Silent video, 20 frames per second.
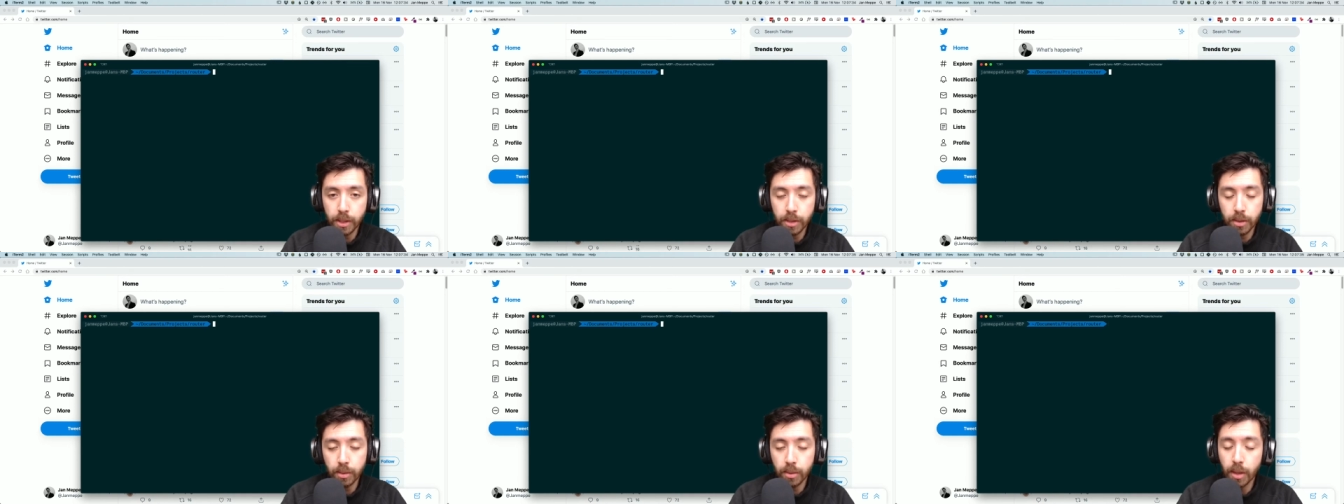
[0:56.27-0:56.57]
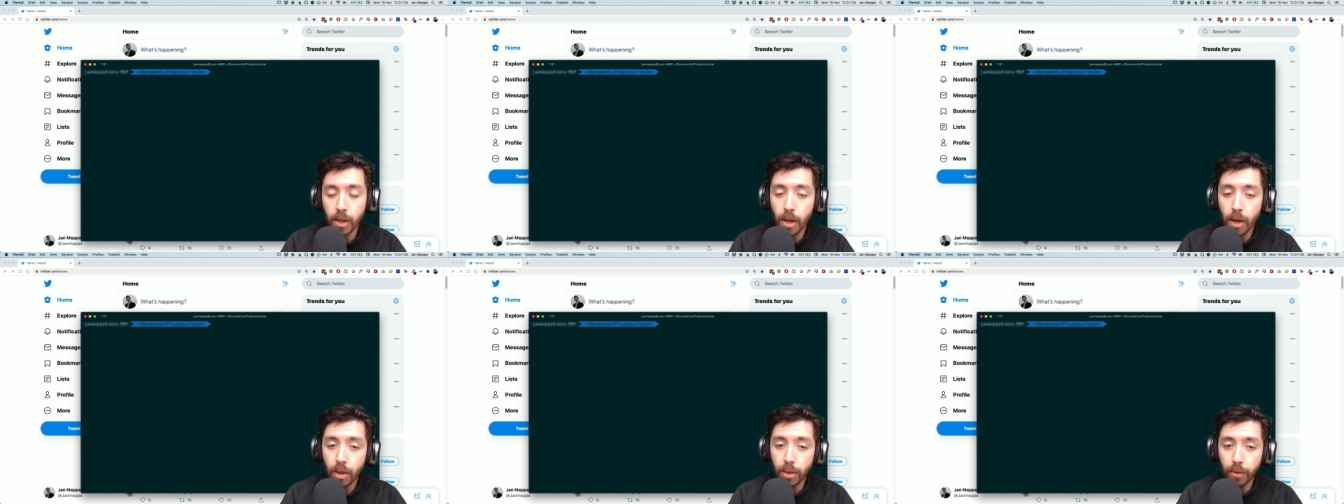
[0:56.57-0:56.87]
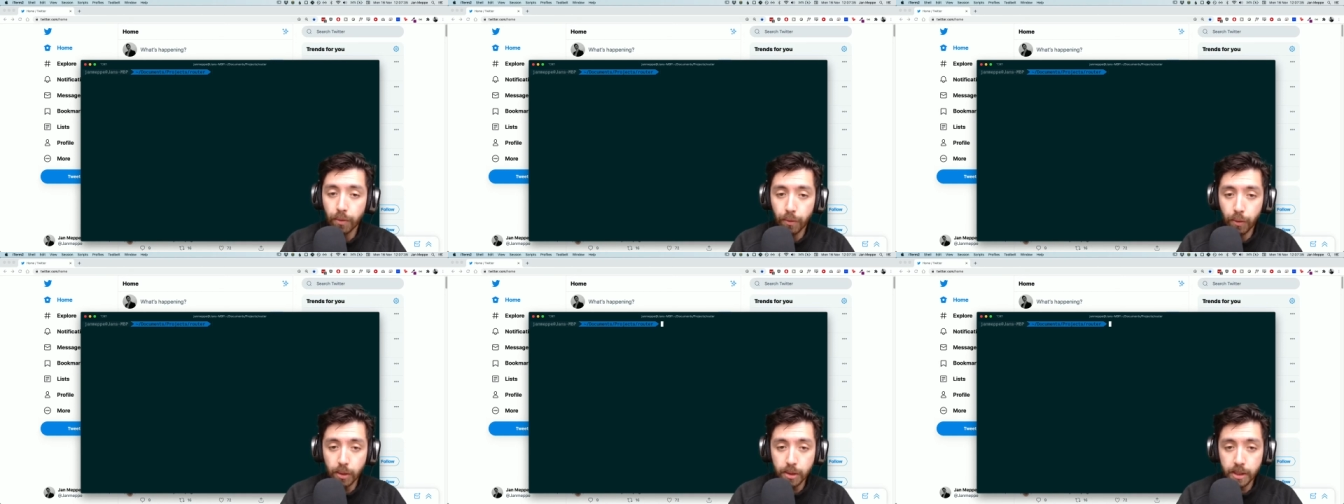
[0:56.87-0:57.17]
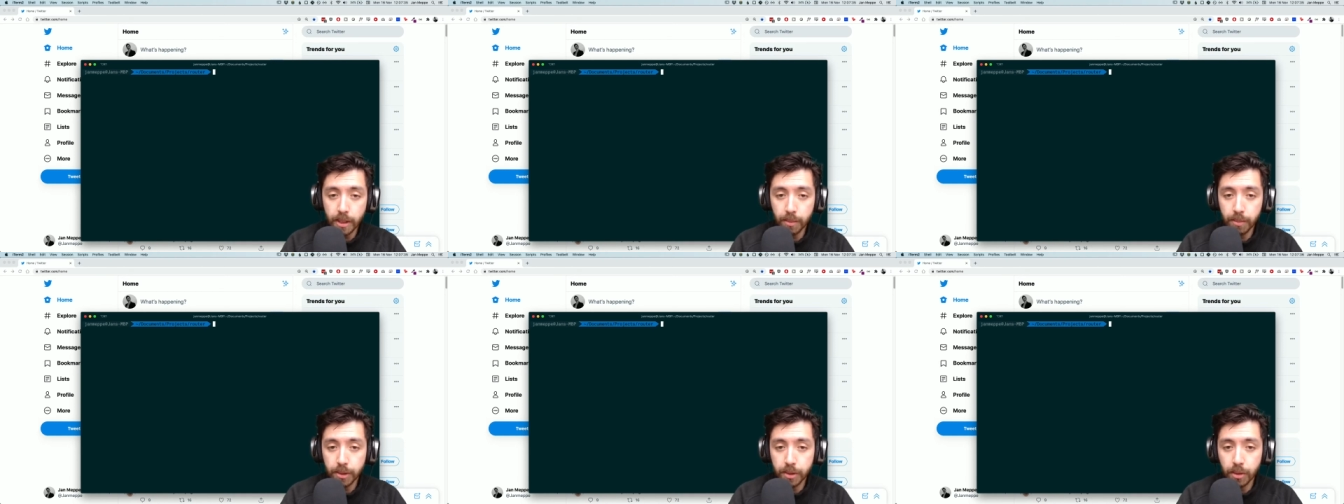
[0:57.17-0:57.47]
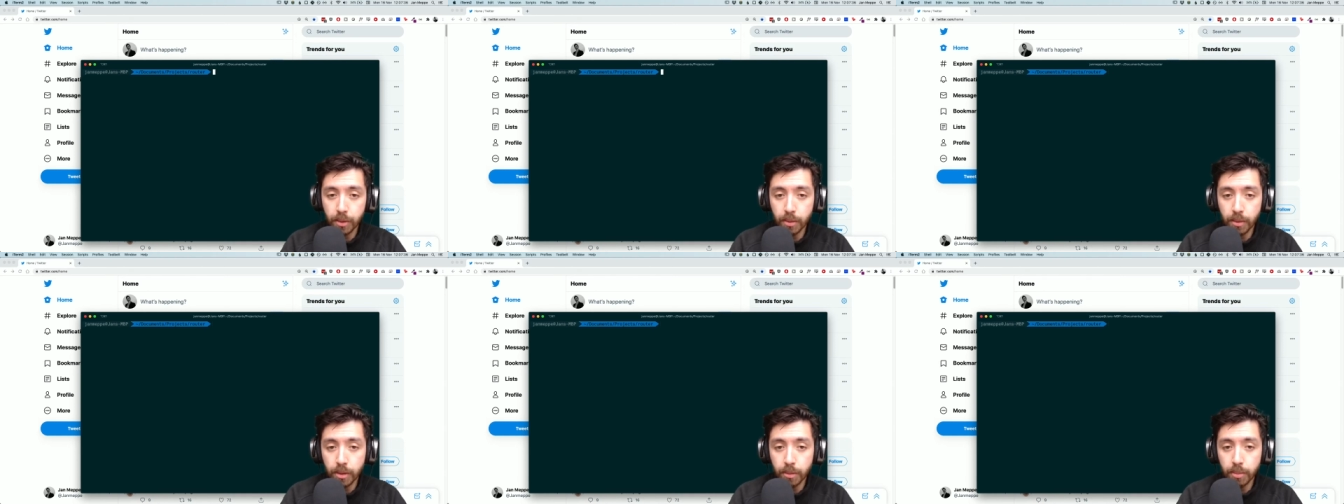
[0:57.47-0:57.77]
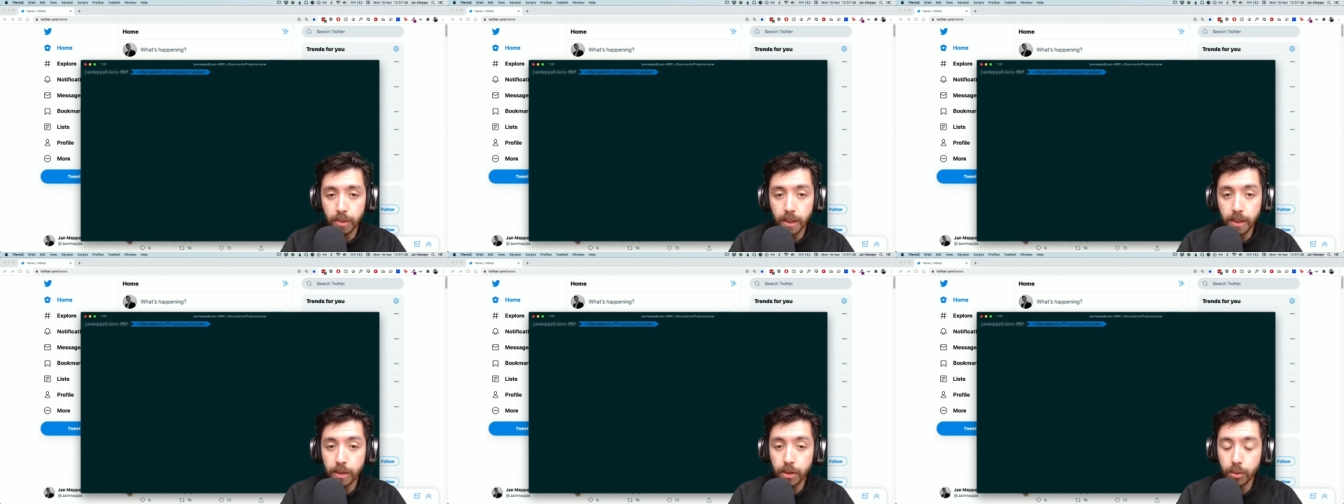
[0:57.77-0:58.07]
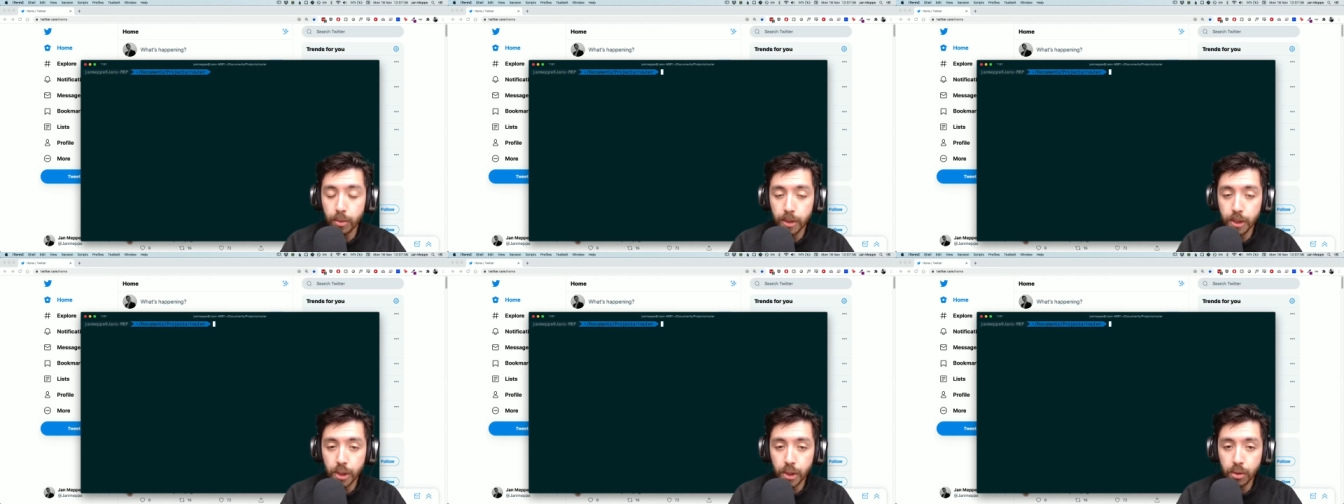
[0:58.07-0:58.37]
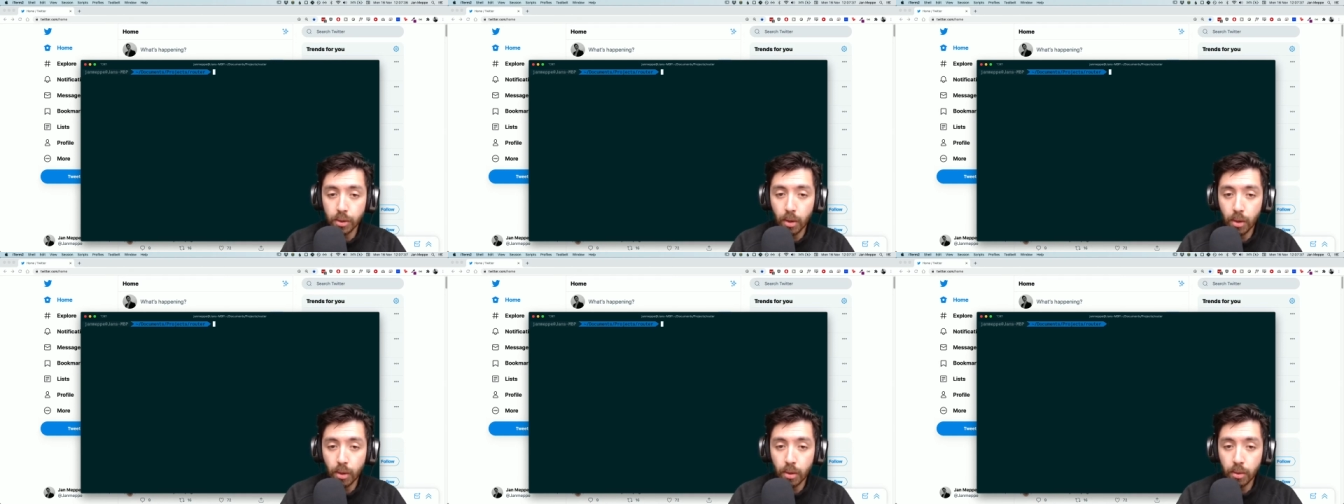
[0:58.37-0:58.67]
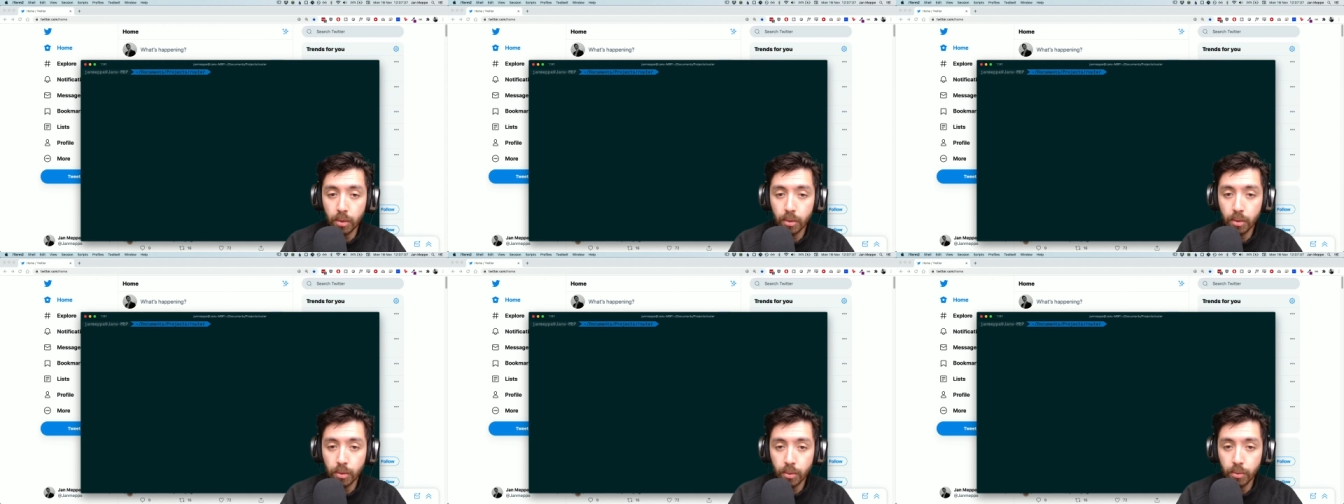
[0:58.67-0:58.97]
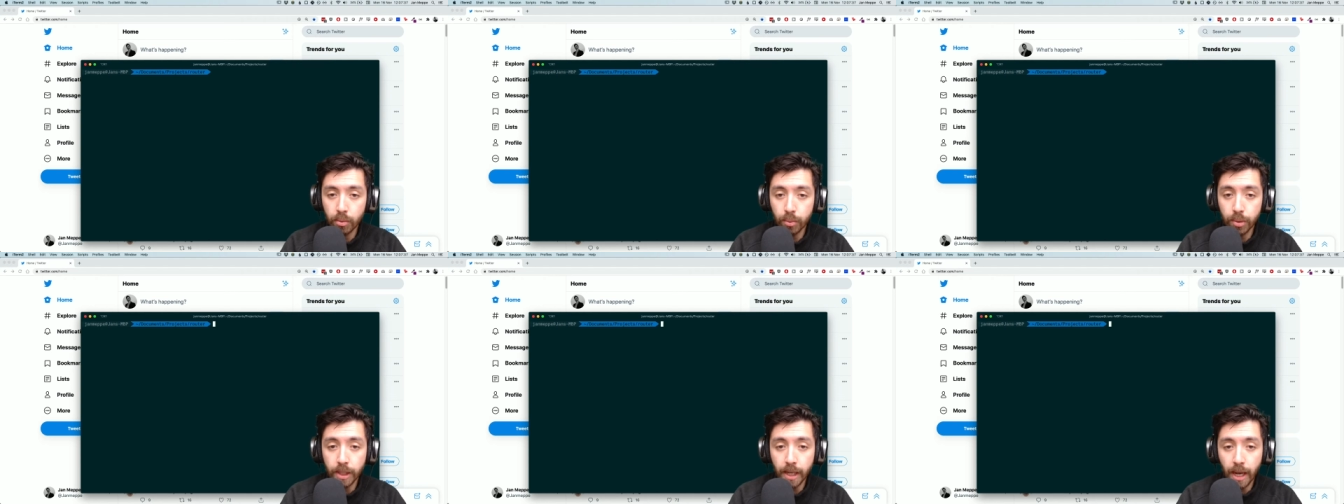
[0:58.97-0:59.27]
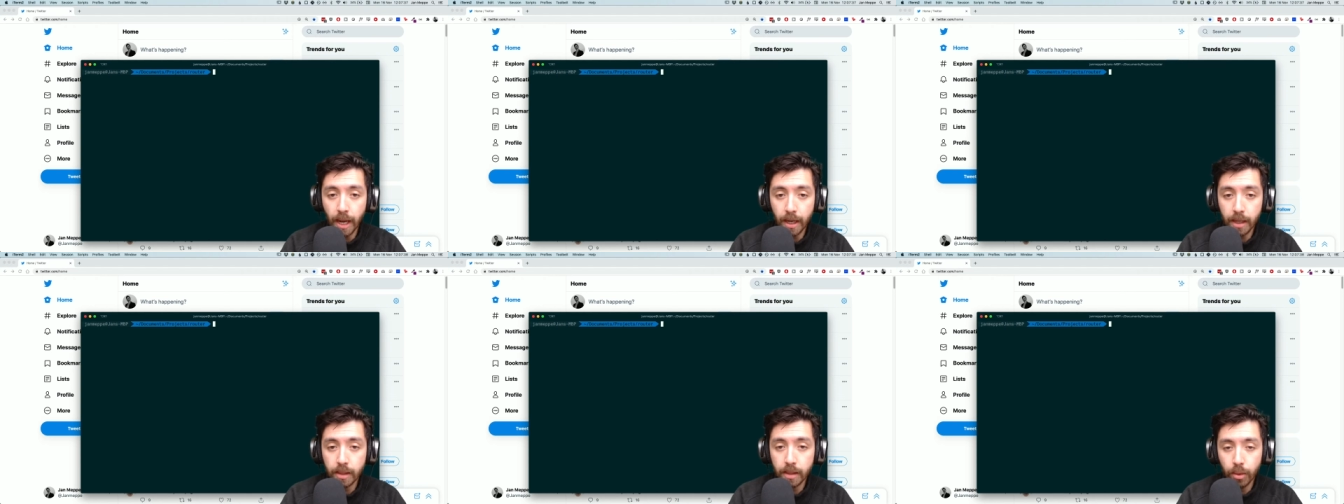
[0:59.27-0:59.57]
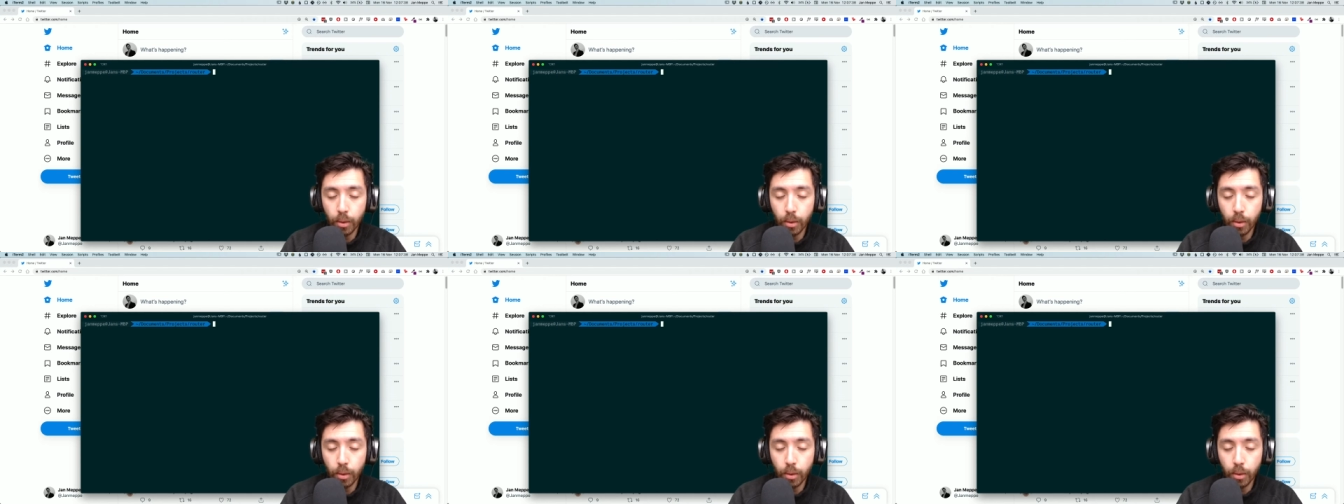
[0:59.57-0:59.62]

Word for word: So the first step is going to be to install React,